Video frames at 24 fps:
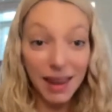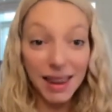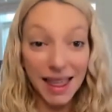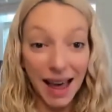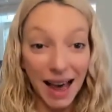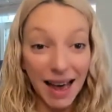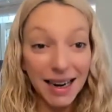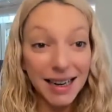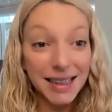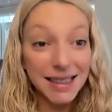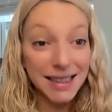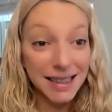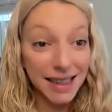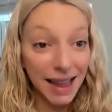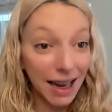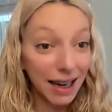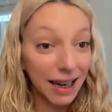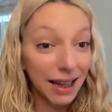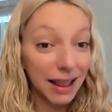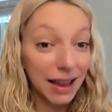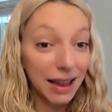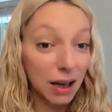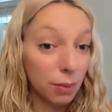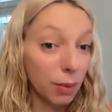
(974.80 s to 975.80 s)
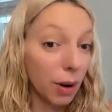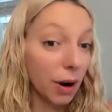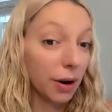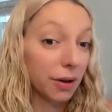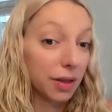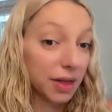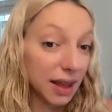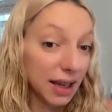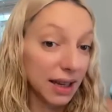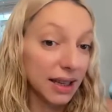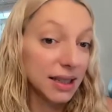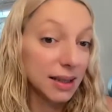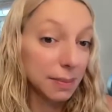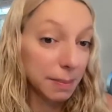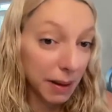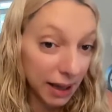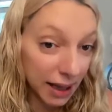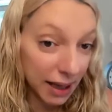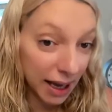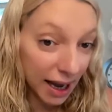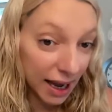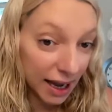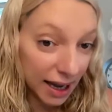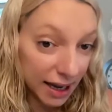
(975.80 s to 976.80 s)
that is likely where things
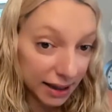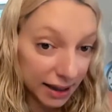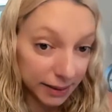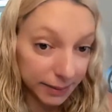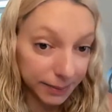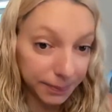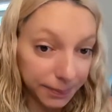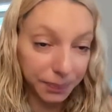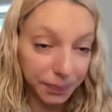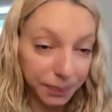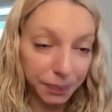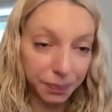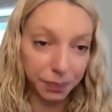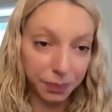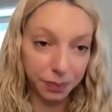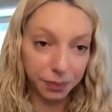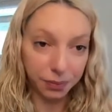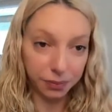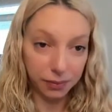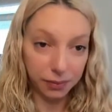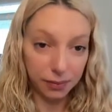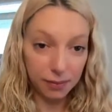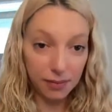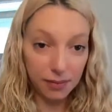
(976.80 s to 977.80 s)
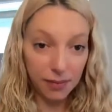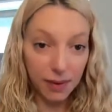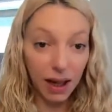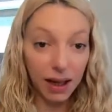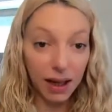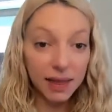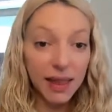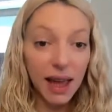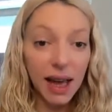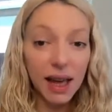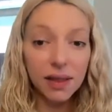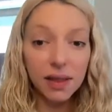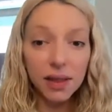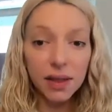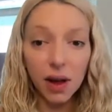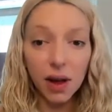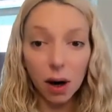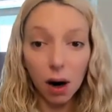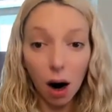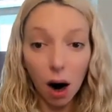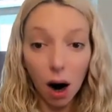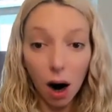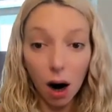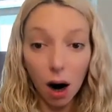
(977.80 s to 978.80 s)
began. Then
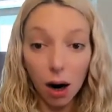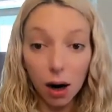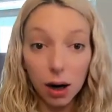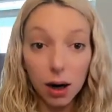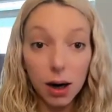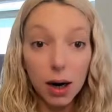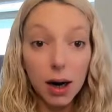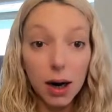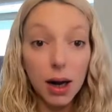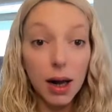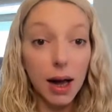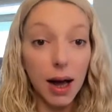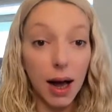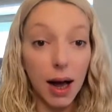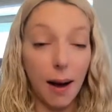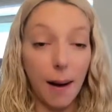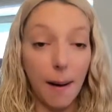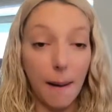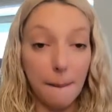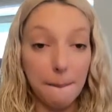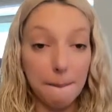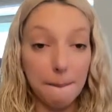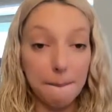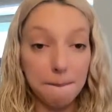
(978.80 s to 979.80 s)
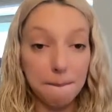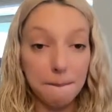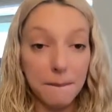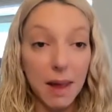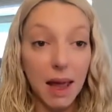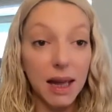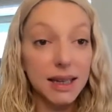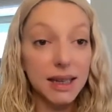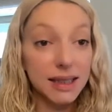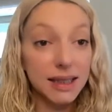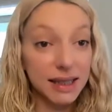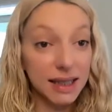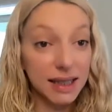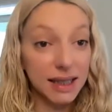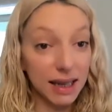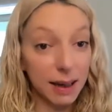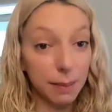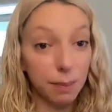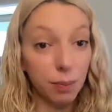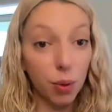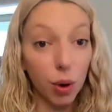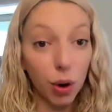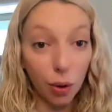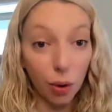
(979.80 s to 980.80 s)
there are
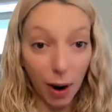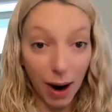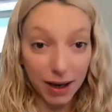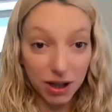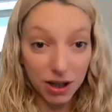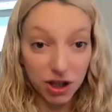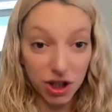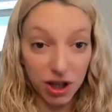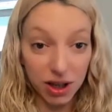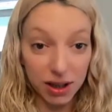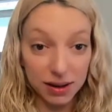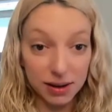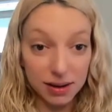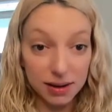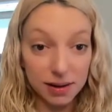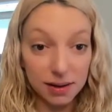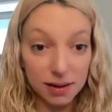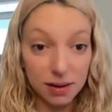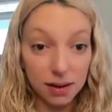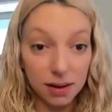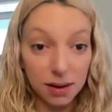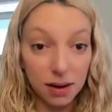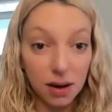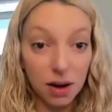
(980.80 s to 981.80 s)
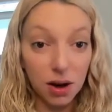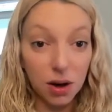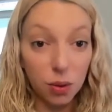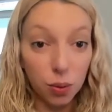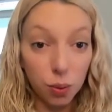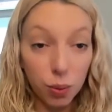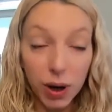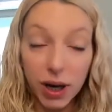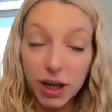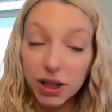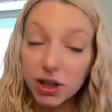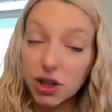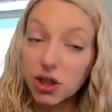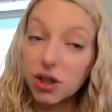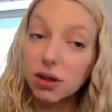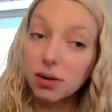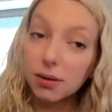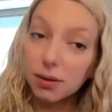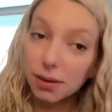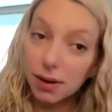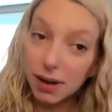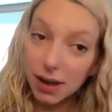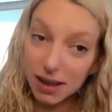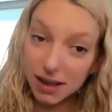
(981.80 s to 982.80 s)
sleep regressions,
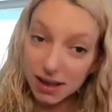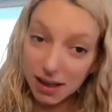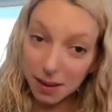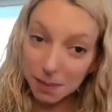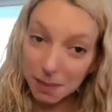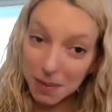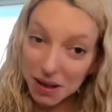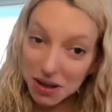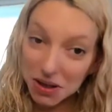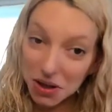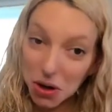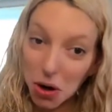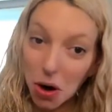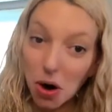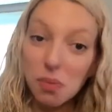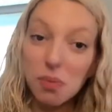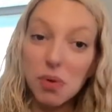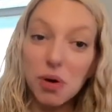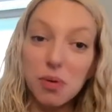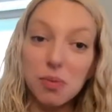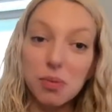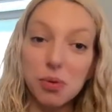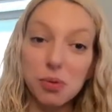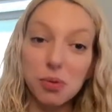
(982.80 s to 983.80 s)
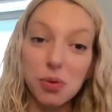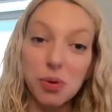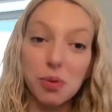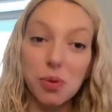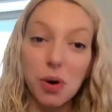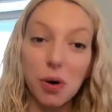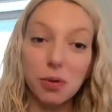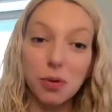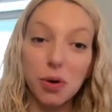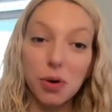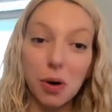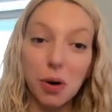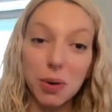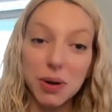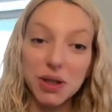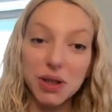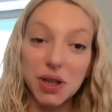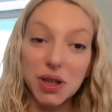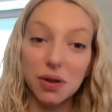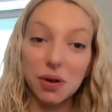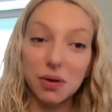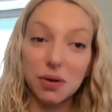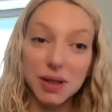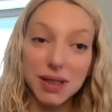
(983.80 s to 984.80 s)
which it's a misnomer, but we won't go
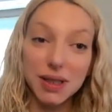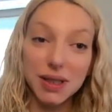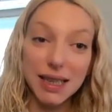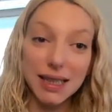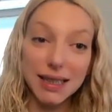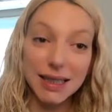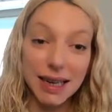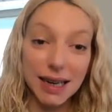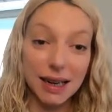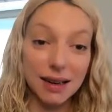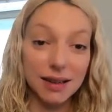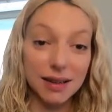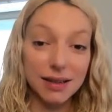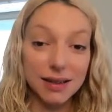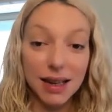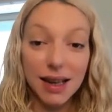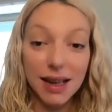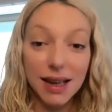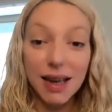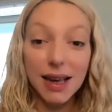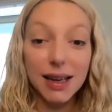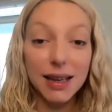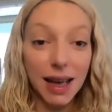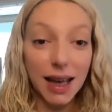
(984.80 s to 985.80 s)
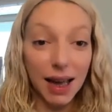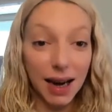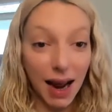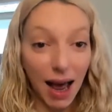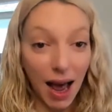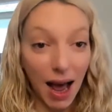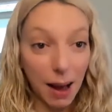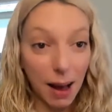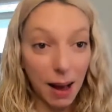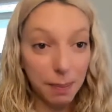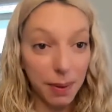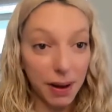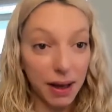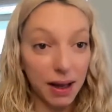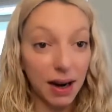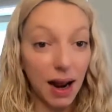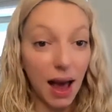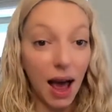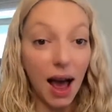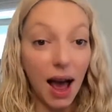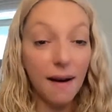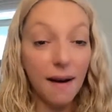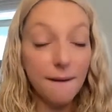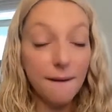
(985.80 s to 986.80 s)
into those details, can
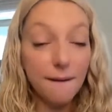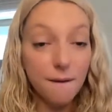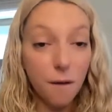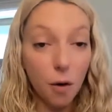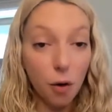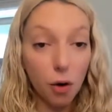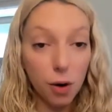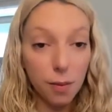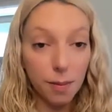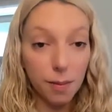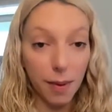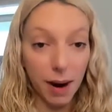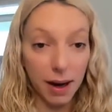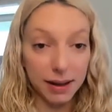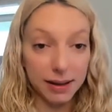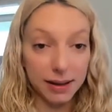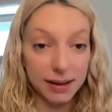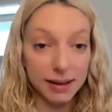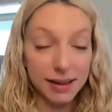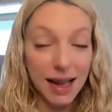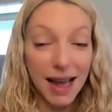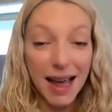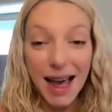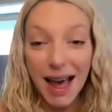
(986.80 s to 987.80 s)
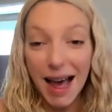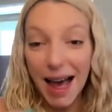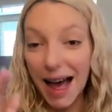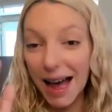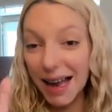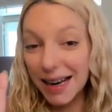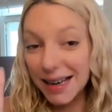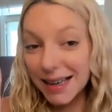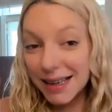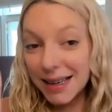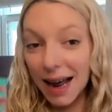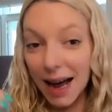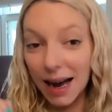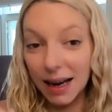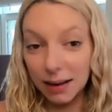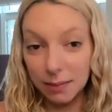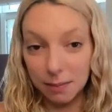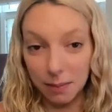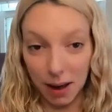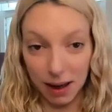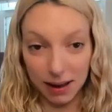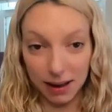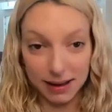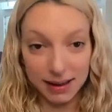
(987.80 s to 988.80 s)
happen at 4 months, at
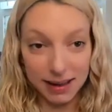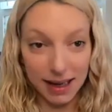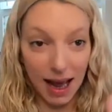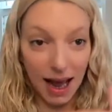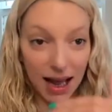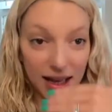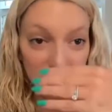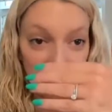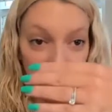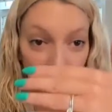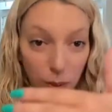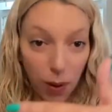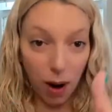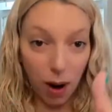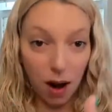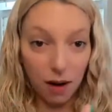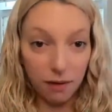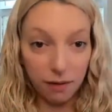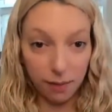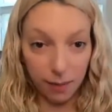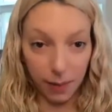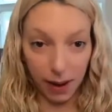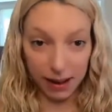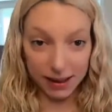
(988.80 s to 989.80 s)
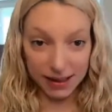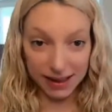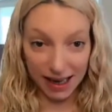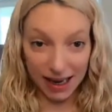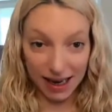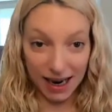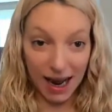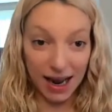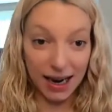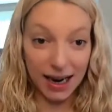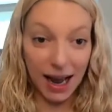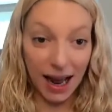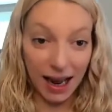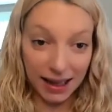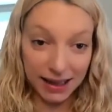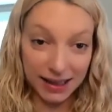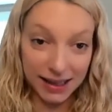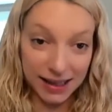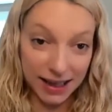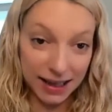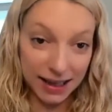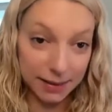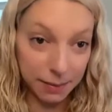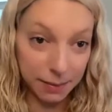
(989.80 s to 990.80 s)
9 months, at 12 months, and at
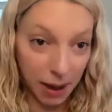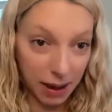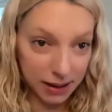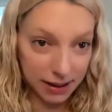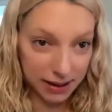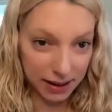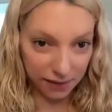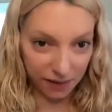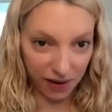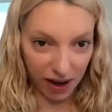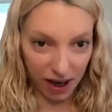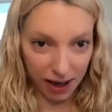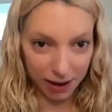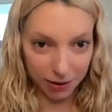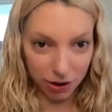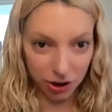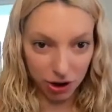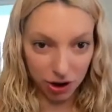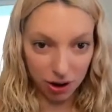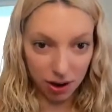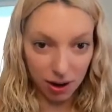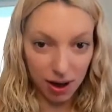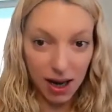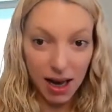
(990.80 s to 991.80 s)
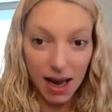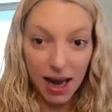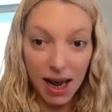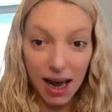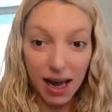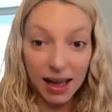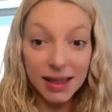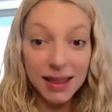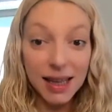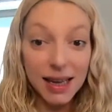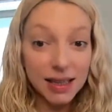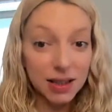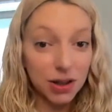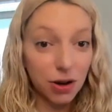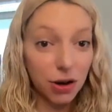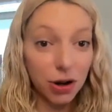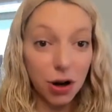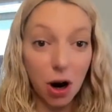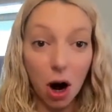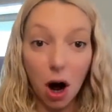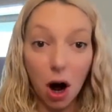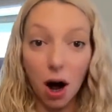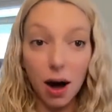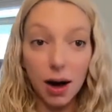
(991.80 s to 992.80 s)
18 months of age. And these
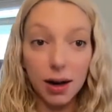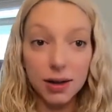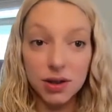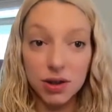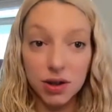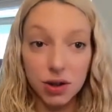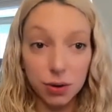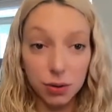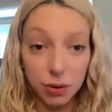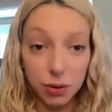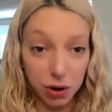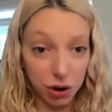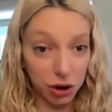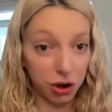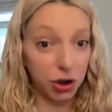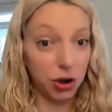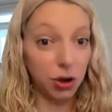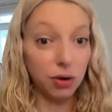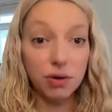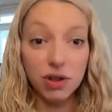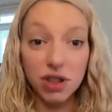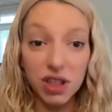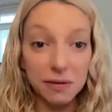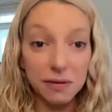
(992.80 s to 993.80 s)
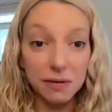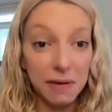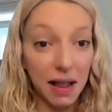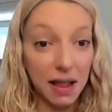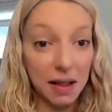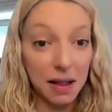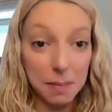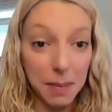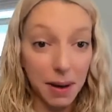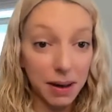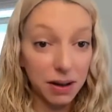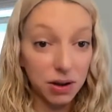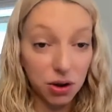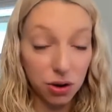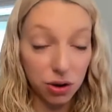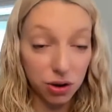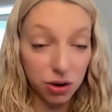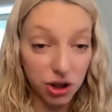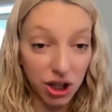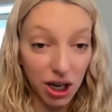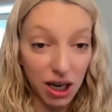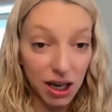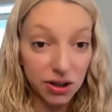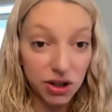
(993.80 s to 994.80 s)
are caused due to huge
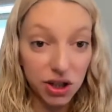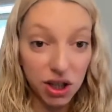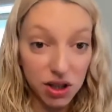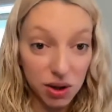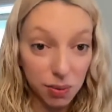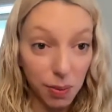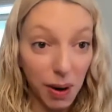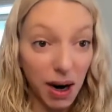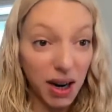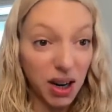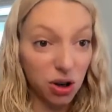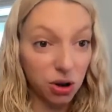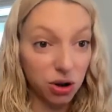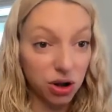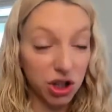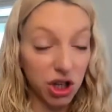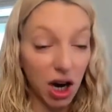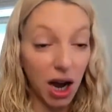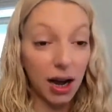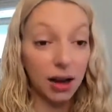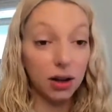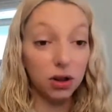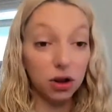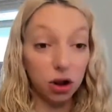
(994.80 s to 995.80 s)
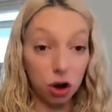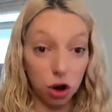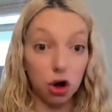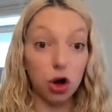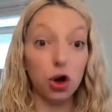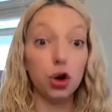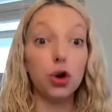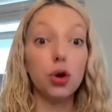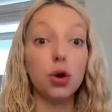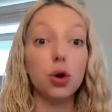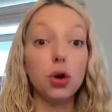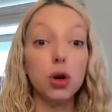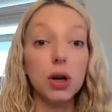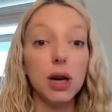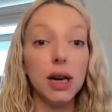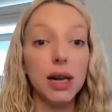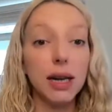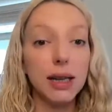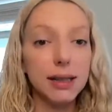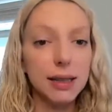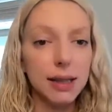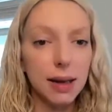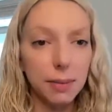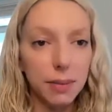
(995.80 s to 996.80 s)
developmental changes, right? Your child
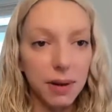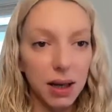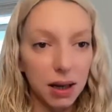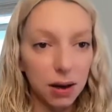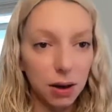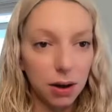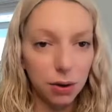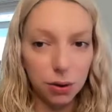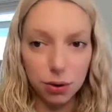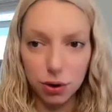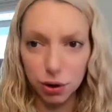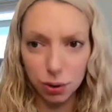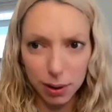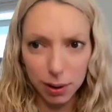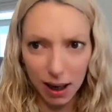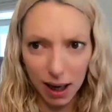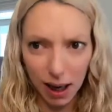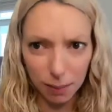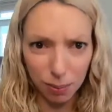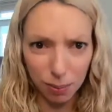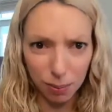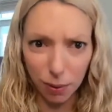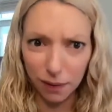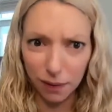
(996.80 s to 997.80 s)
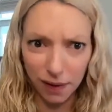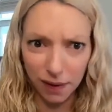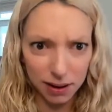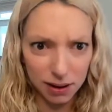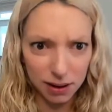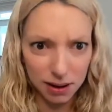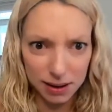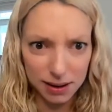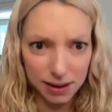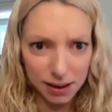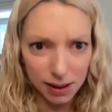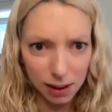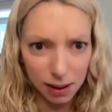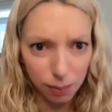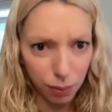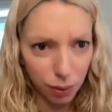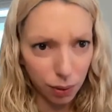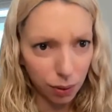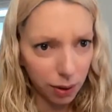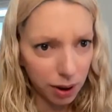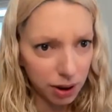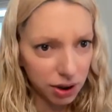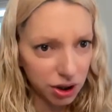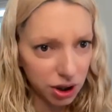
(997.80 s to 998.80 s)
learning something huge. You can't prevent a sleep
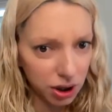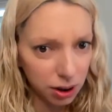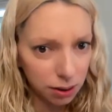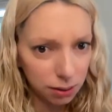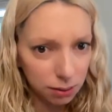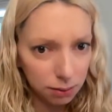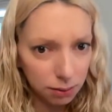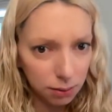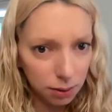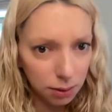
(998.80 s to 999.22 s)
regression,